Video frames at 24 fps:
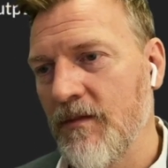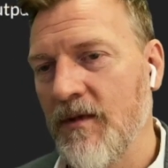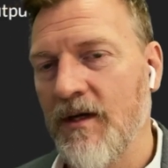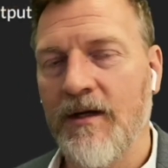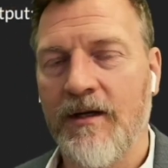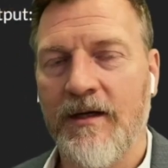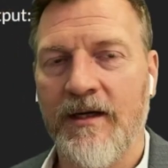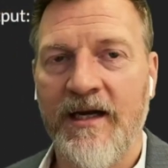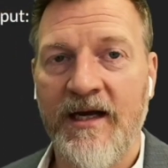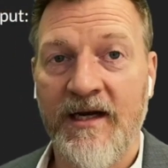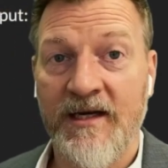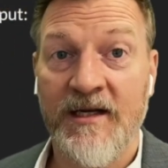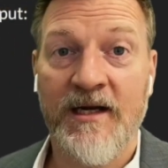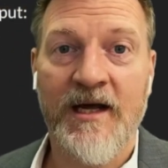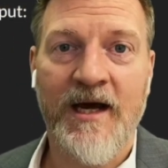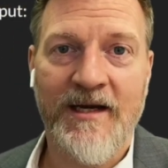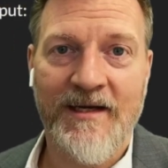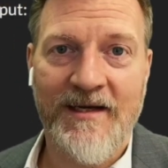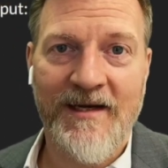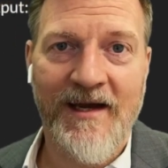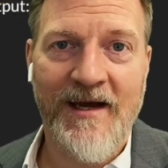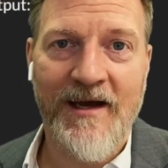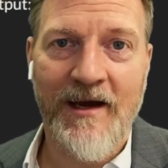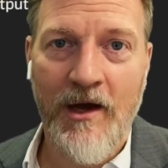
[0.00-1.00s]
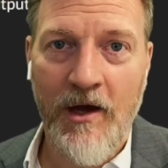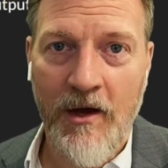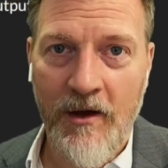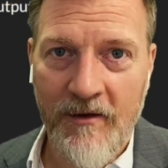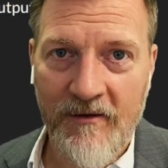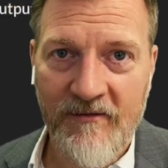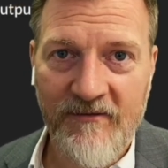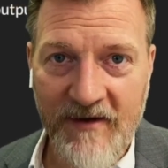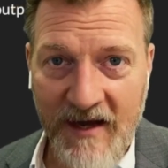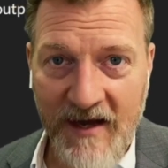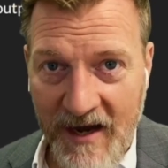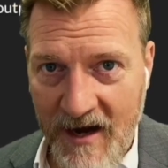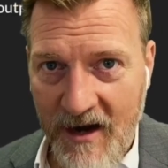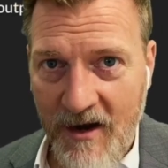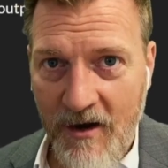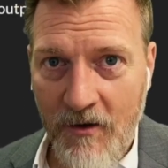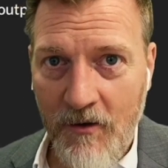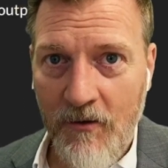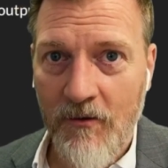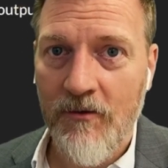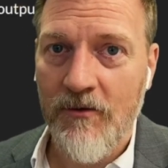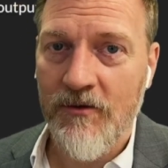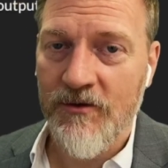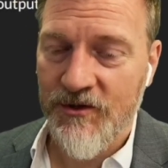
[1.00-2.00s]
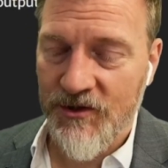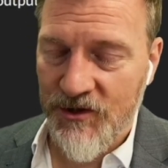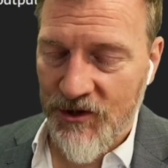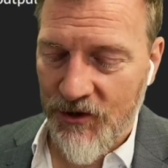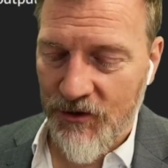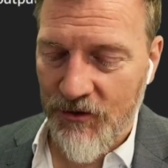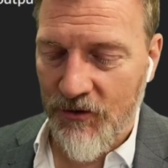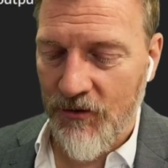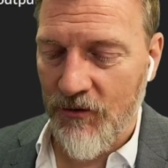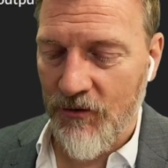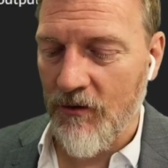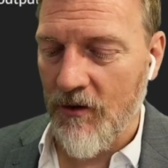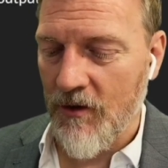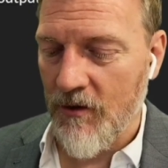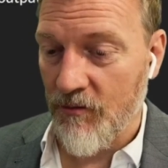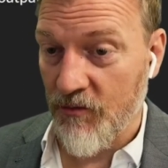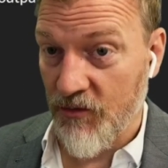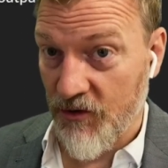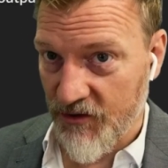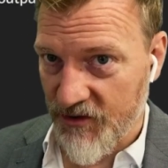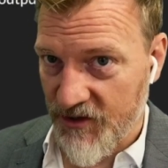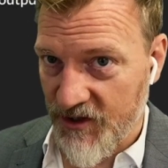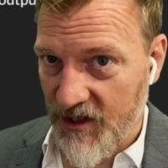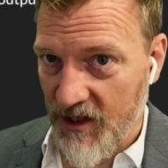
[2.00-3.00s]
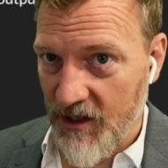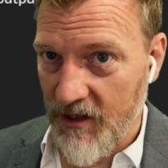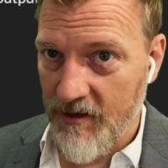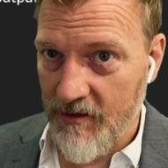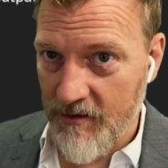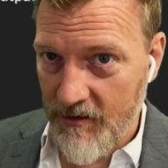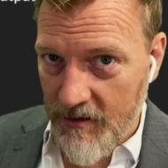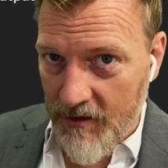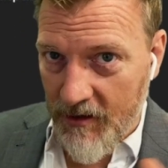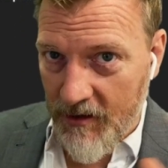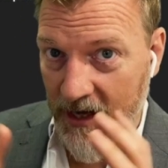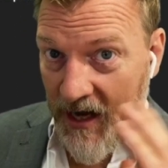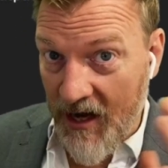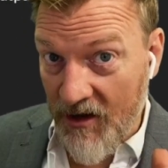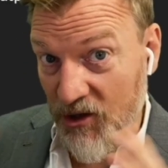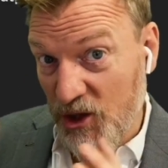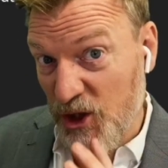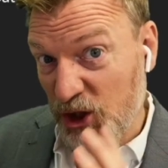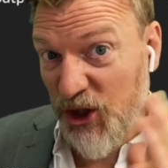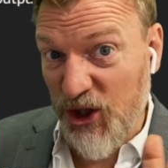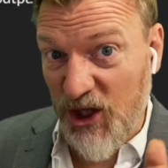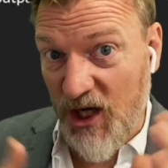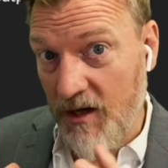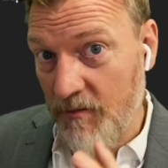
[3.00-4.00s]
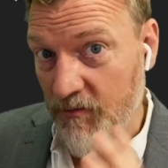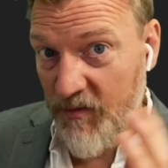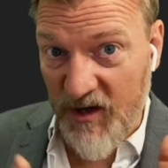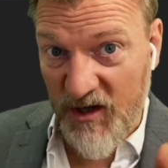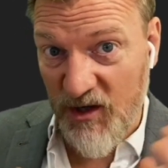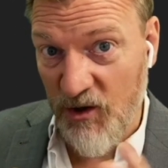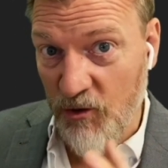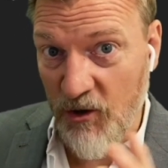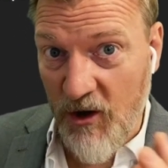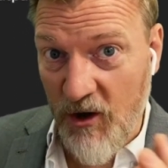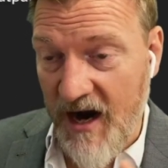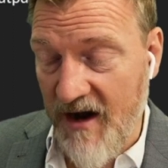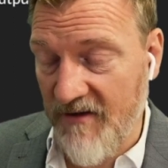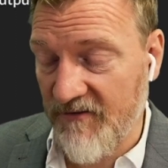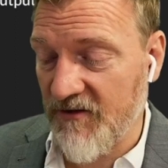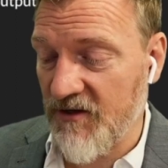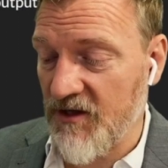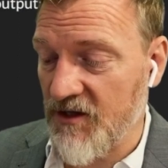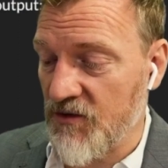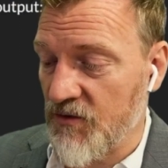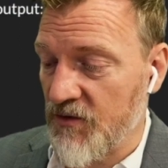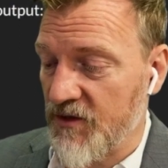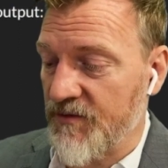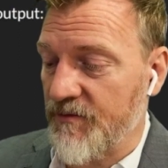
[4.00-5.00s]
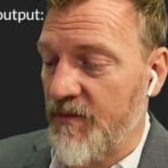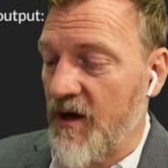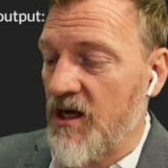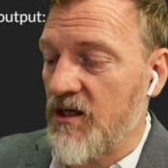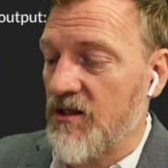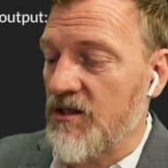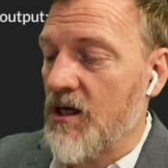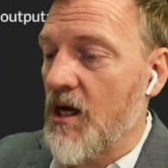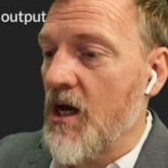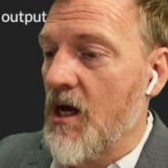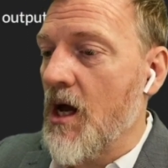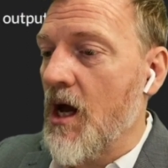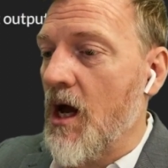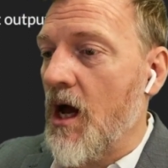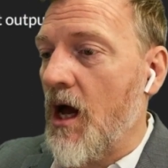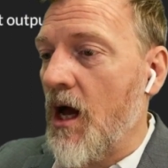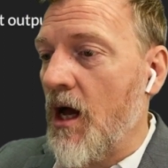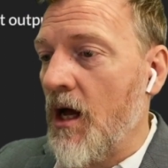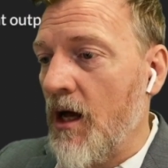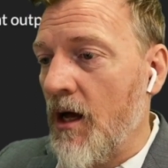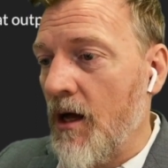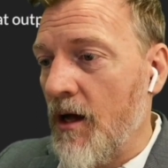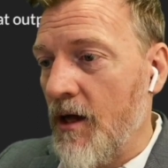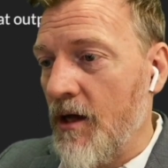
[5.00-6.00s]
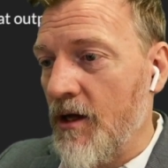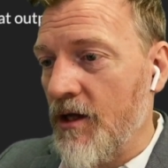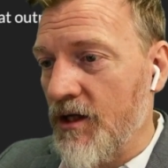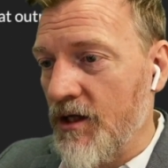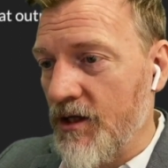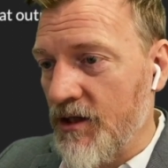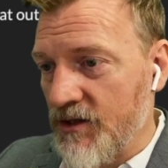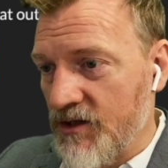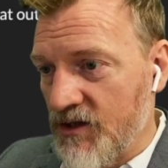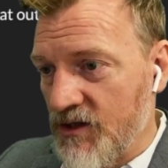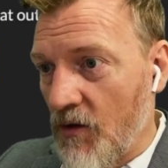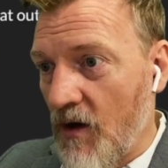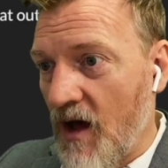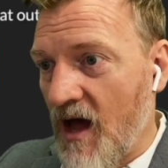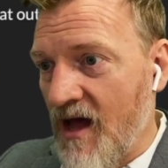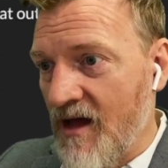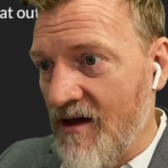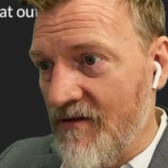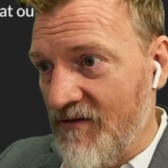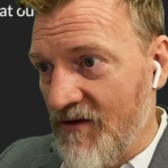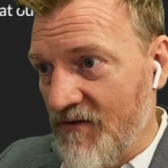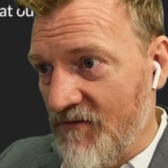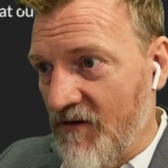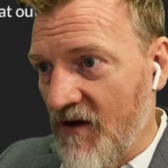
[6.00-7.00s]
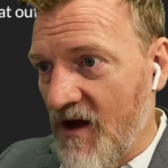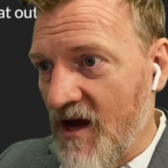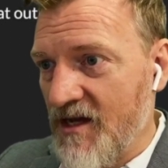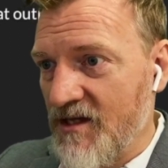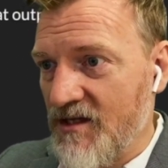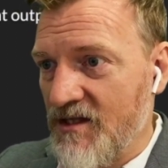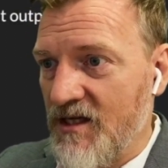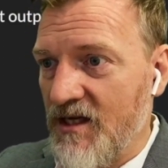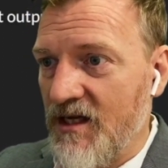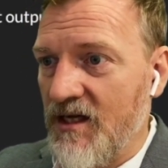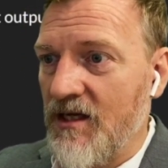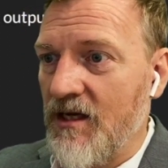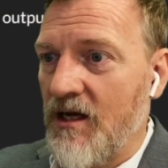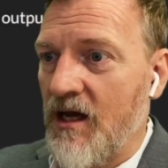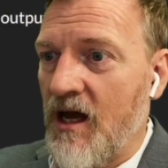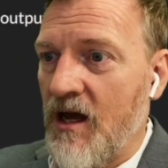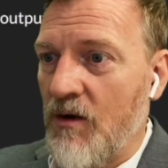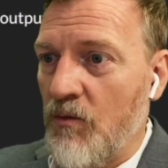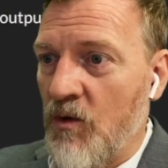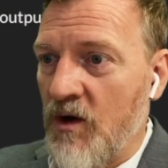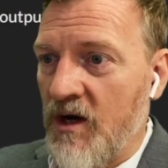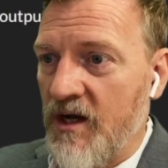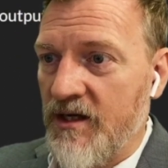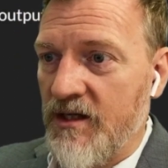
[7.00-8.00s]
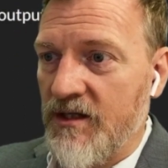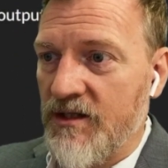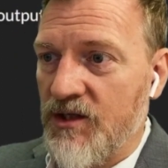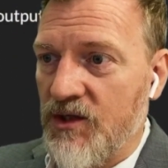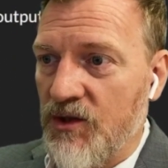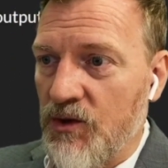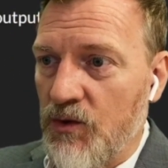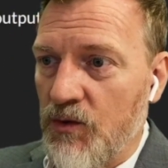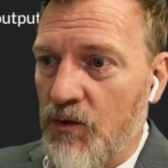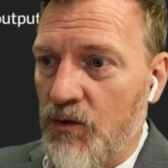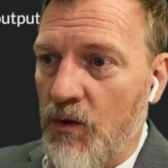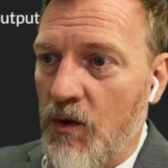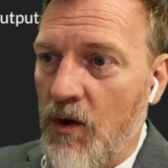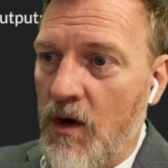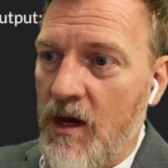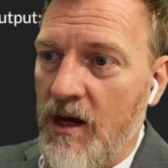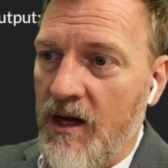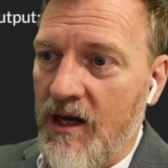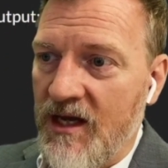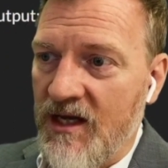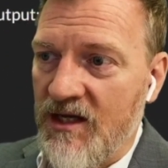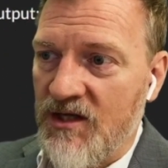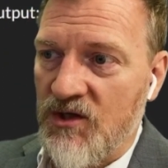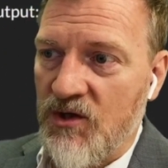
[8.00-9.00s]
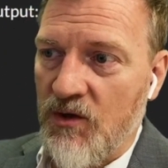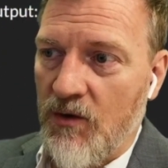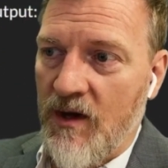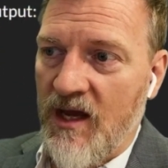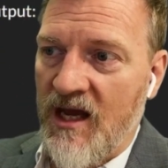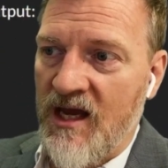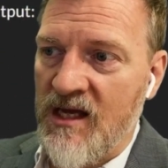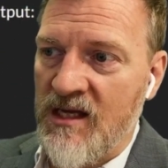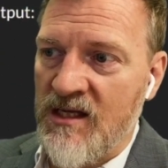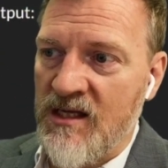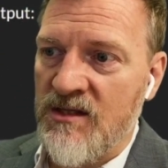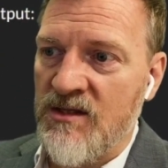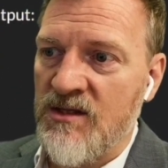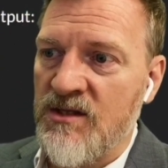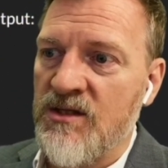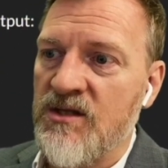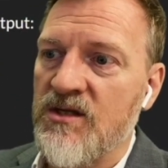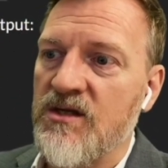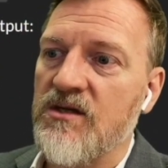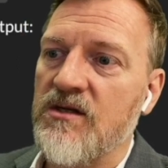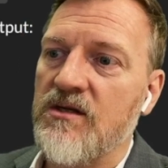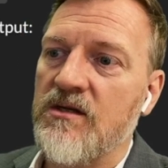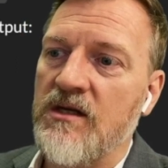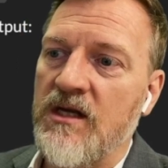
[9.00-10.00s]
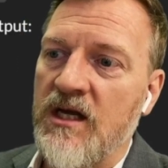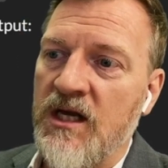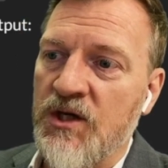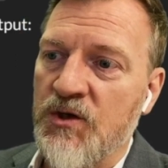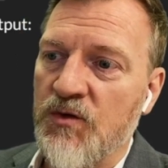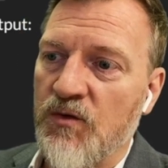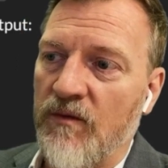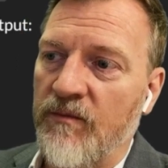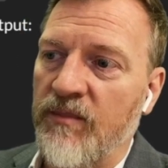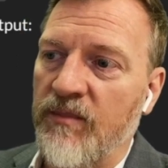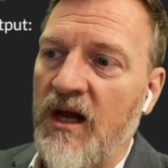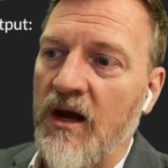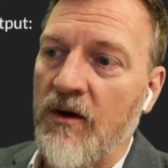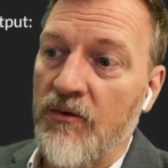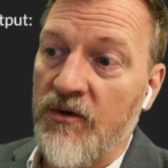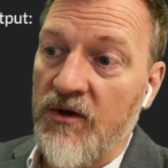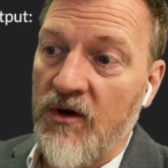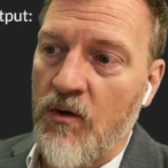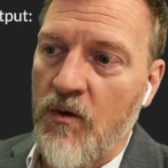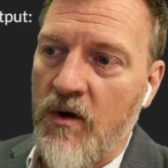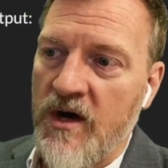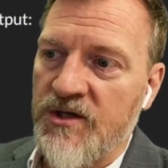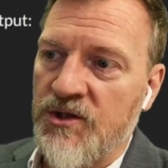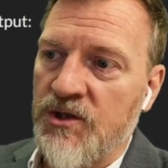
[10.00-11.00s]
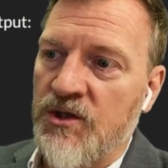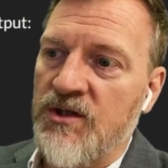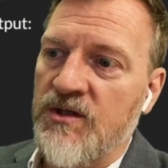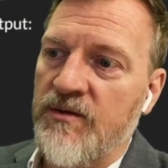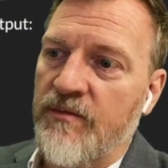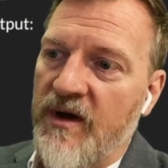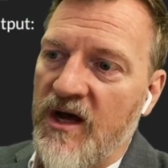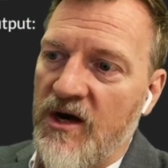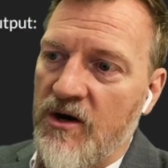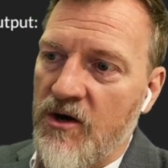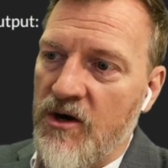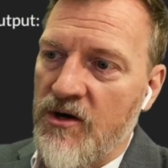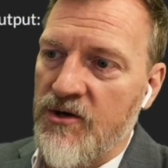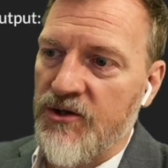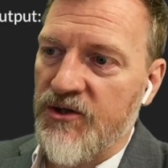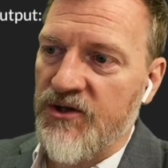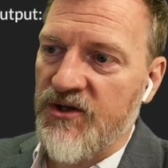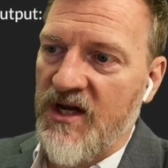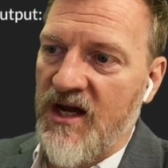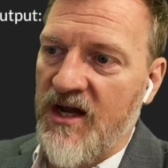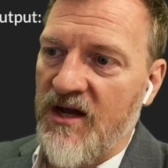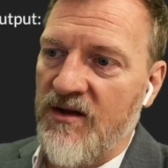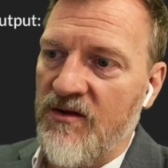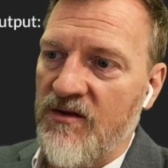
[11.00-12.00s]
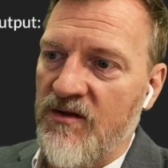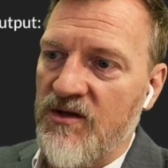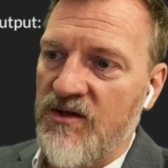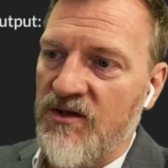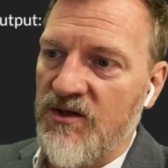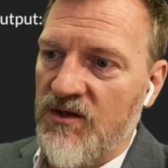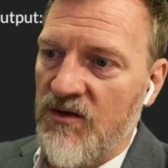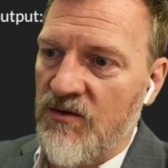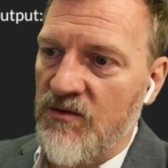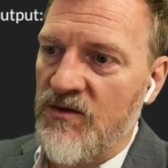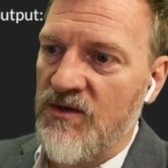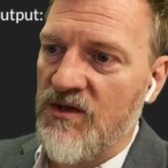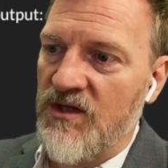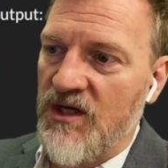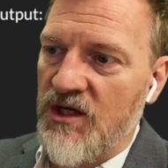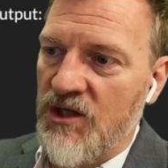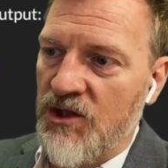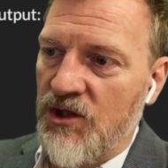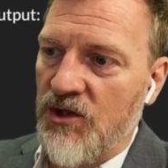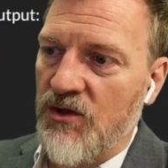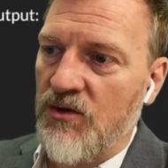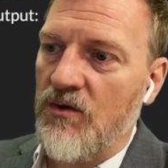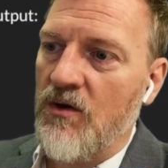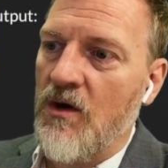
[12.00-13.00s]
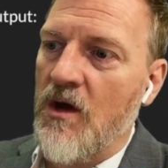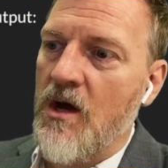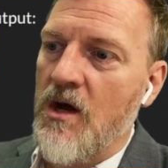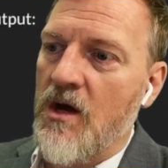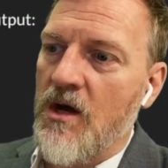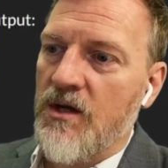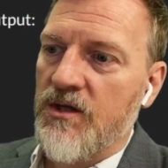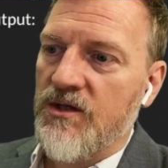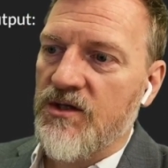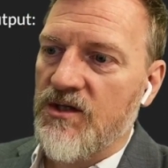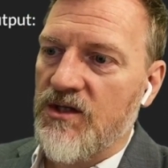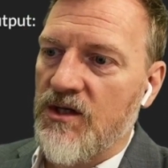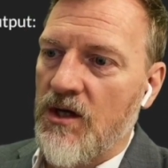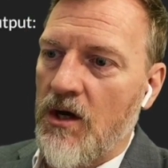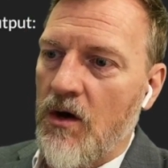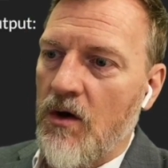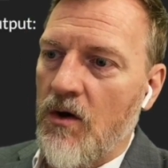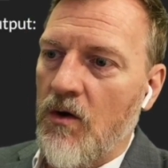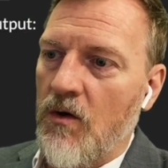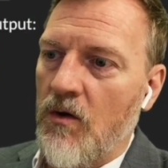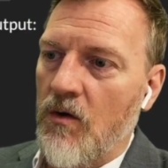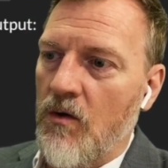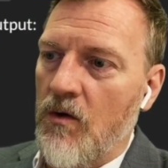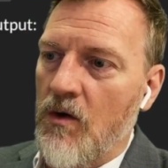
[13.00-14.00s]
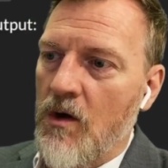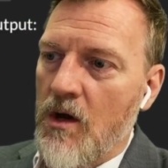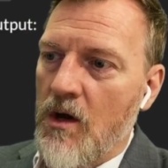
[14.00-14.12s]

get an idea of how to proceed, how to shape and craft its response. So I've advised it. I want it to end each reply with a question to better understand the student's issue. So